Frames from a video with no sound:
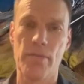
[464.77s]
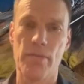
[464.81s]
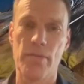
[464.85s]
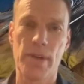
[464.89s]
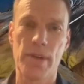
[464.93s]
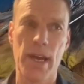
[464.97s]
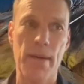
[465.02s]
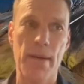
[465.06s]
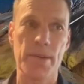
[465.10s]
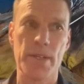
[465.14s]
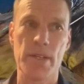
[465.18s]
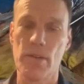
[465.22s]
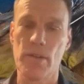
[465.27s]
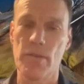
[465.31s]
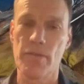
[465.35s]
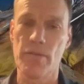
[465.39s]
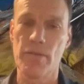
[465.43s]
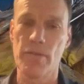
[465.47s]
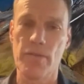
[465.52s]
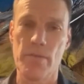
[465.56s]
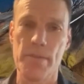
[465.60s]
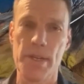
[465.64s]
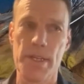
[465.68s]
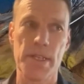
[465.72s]
capital
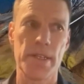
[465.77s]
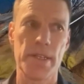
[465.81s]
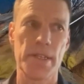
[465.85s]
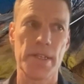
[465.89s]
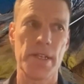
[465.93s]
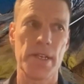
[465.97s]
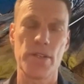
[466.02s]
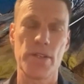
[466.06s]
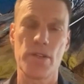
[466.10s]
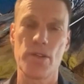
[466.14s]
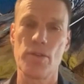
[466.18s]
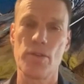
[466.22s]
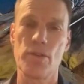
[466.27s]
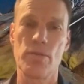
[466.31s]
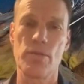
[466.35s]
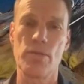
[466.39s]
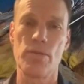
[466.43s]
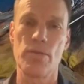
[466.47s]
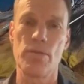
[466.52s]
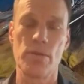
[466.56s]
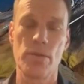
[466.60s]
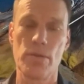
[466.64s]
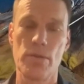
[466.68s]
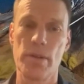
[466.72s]
from businesses
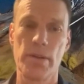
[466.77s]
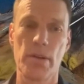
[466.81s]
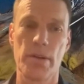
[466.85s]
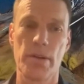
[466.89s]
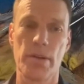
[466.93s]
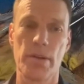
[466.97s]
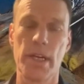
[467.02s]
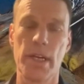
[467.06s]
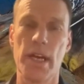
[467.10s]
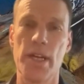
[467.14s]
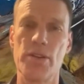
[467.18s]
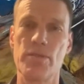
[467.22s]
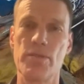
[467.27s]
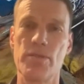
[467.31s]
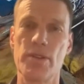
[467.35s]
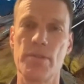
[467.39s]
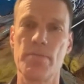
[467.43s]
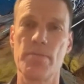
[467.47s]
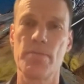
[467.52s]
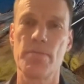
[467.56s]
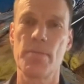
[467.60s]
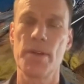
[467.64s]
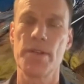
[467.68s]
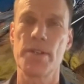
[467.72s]
who got engaged
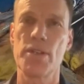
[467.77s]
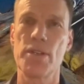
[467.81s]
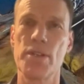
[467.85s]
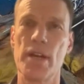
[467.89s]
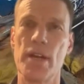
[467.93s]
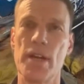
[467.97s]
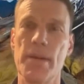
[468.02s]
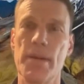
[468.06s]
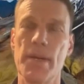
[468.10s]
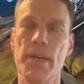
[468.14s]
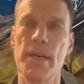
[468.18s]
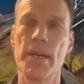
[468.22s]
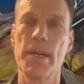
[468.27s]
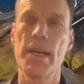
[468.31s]
through sponsorship.